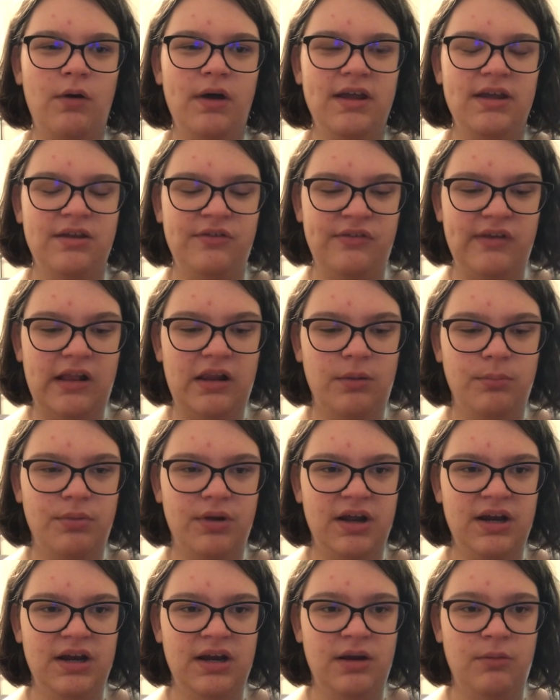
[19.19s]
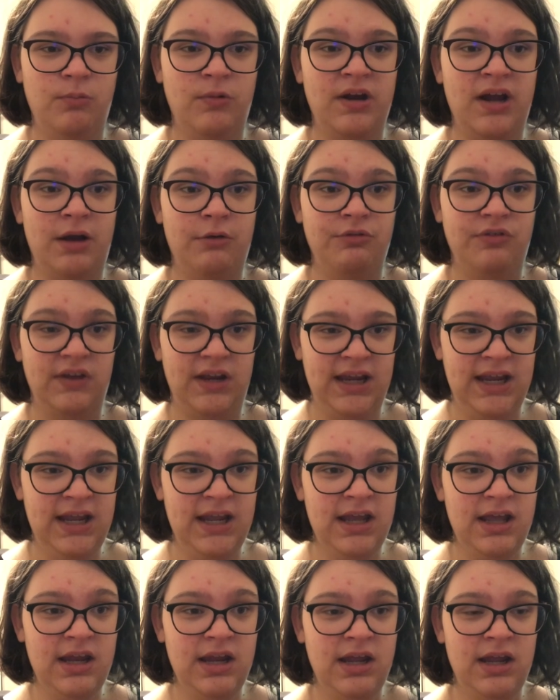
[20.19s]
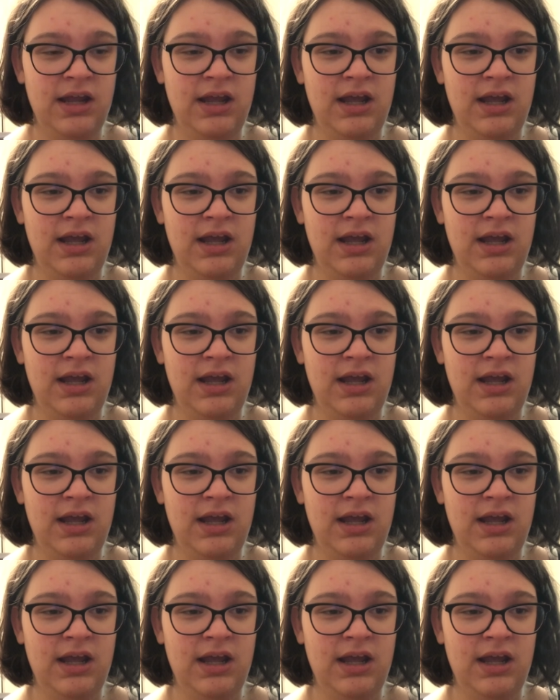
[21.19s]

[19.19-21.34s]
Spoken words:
I celebrated it when I was a kid,